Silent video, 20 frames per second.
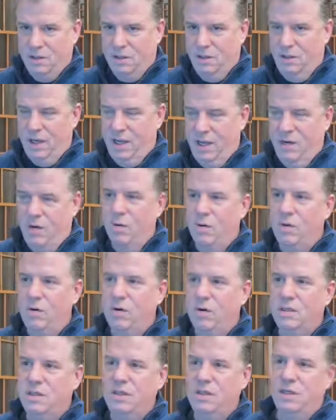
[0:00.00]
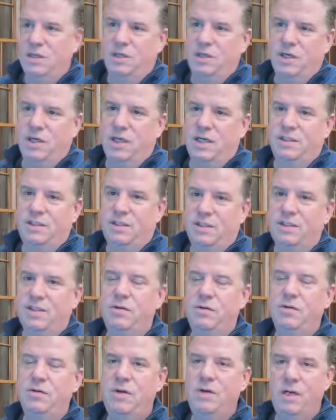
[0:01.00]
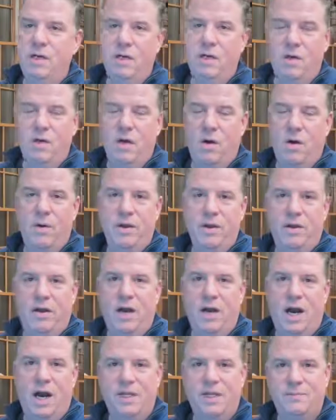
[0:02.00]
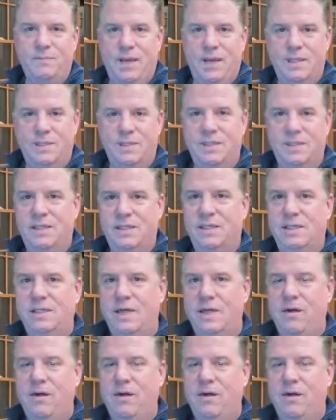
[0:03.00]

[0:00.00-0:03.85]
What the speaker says: So in order to adjust, you do need to know what your cost basis is.